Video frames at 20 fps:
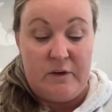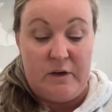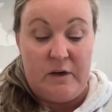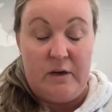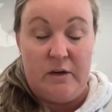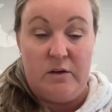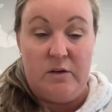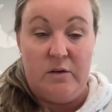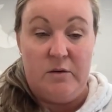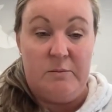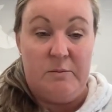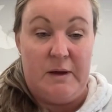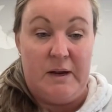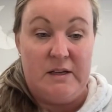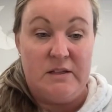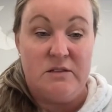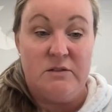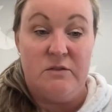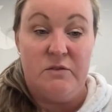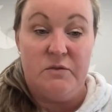a good
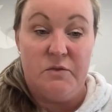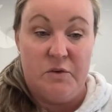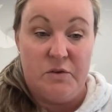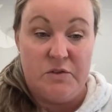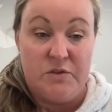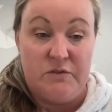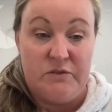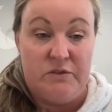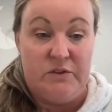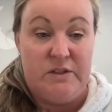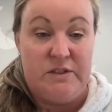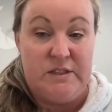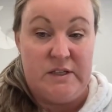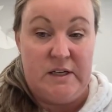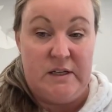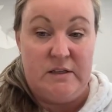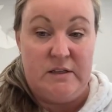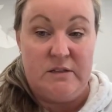balance of phosphorus in.